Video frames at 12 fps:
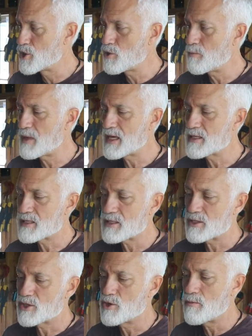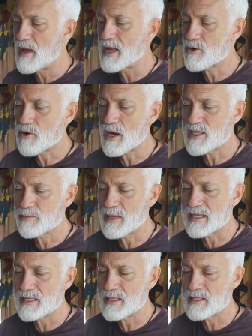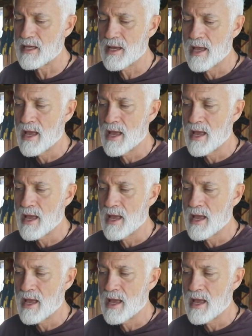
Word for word: two pieces, two main cross pieces.